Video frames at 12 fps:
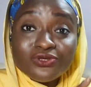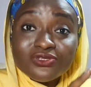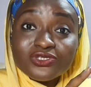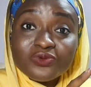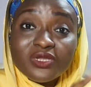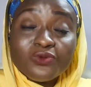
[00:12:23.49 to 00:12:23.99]

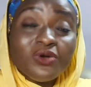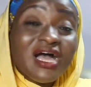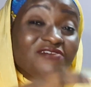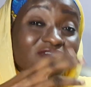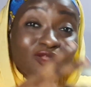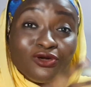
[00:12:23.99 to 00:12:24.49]
sunscreen will
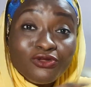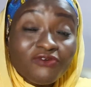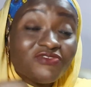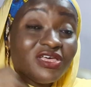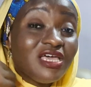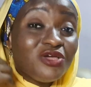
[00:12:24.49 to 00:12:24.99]
have a lot
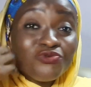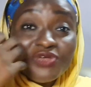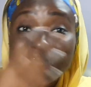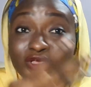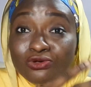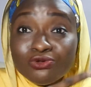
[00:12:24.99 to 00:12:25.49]
of
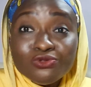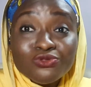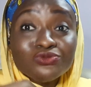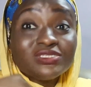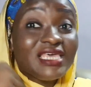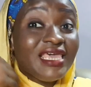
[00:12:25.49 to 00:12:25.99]
wrinkles,